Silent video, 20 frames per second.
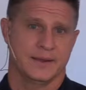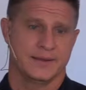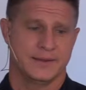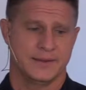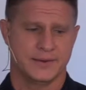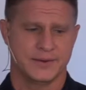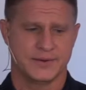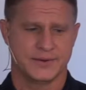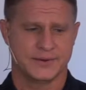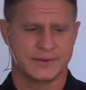
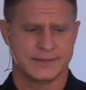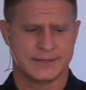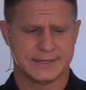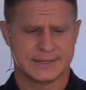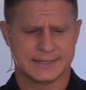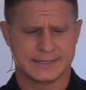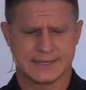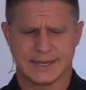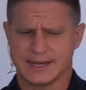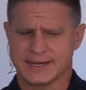There,
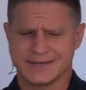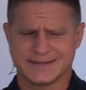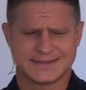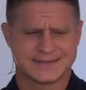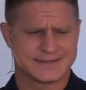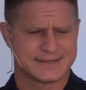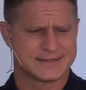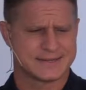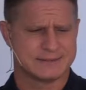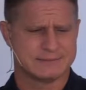God
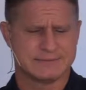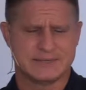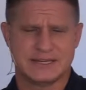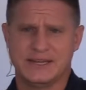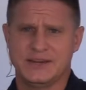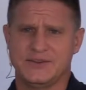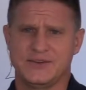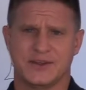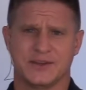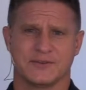has some
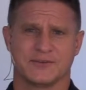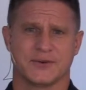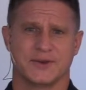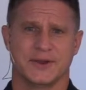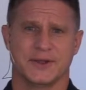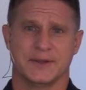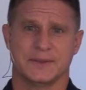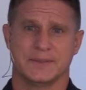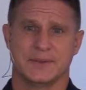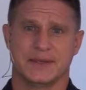teaching for
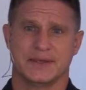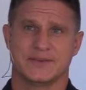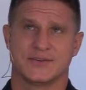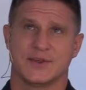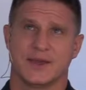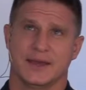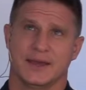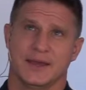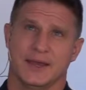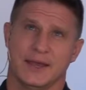him. He has
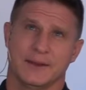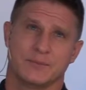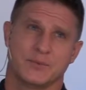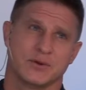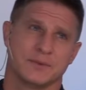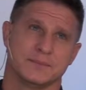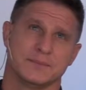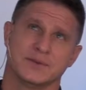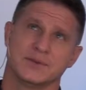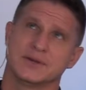
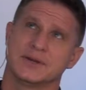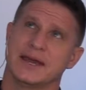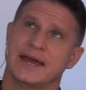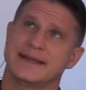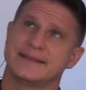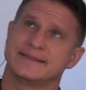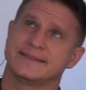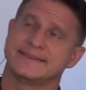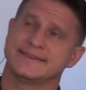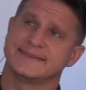Abram look
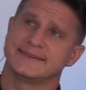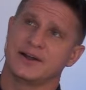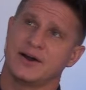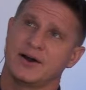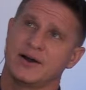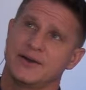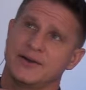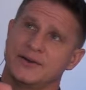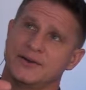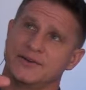at the
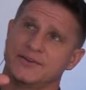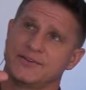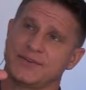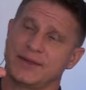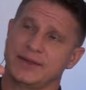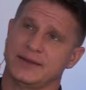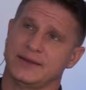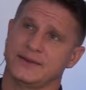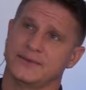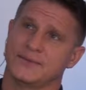stars,
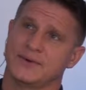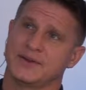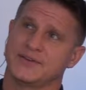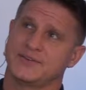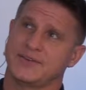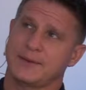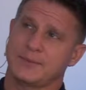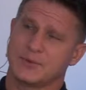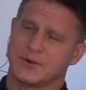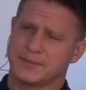and he
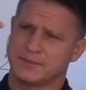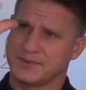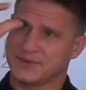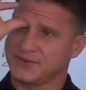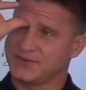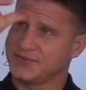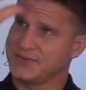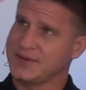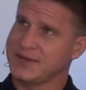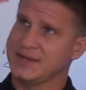wants Abram to
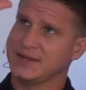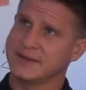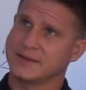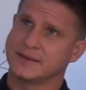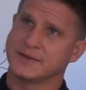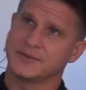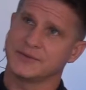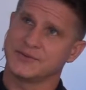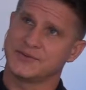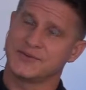see
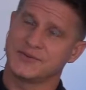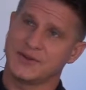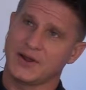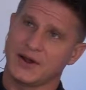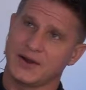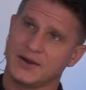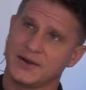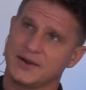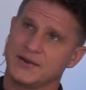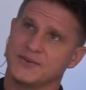in those
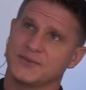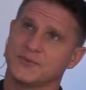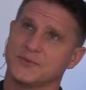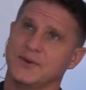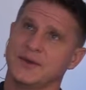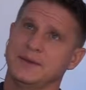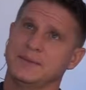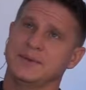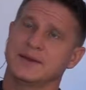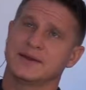stars,
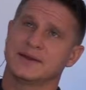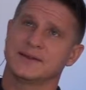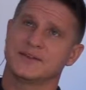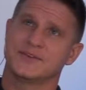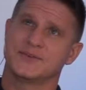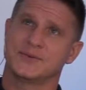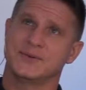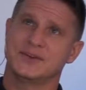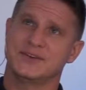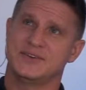way beyond
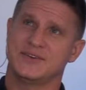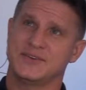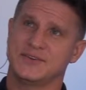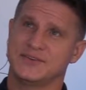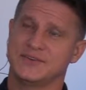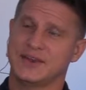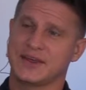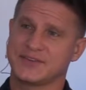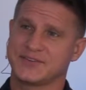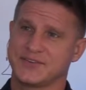his reach,
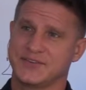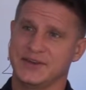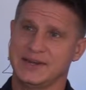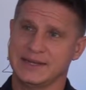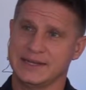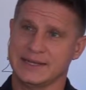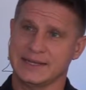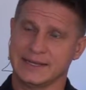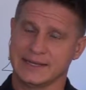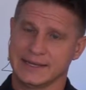his
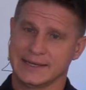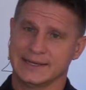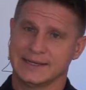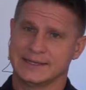destiny.